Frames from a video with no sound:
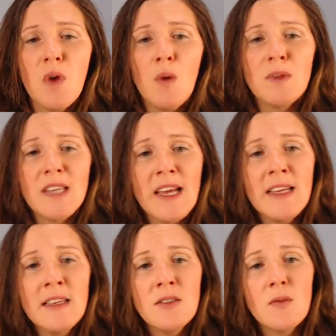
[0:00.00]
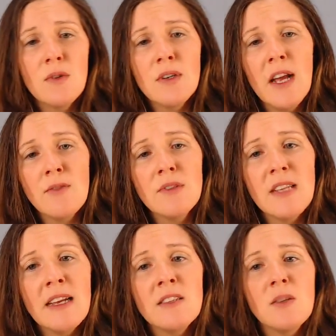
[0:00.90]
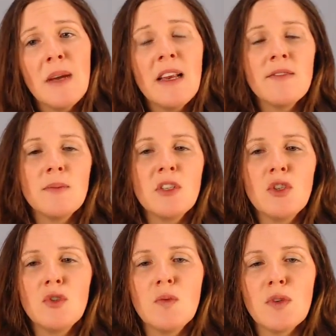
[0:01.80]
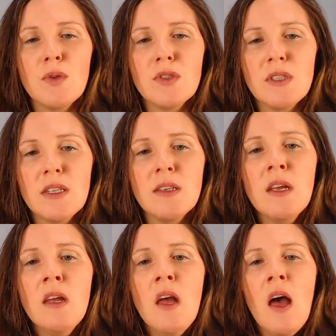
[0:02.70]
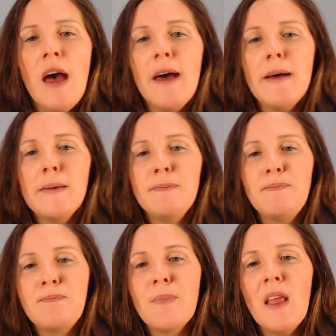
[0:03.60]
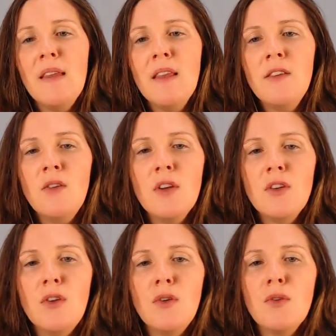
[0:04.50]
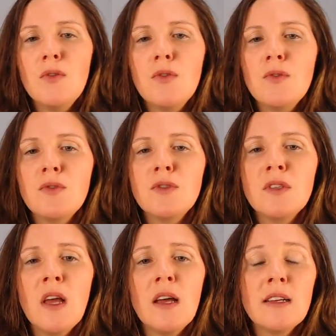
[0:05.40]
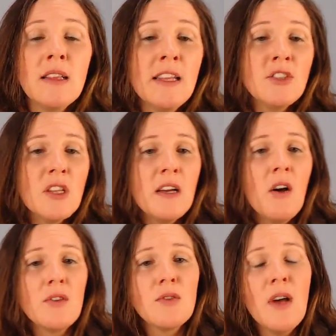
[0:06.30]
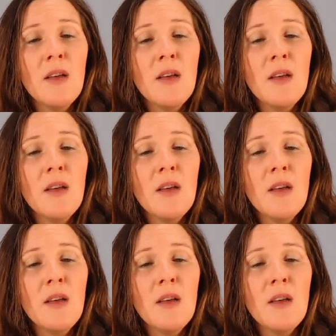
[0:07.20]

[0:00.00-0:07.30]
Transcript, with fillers: homozygous or heterozygous, you might have some issues with quercetin. And then you can use calendula, also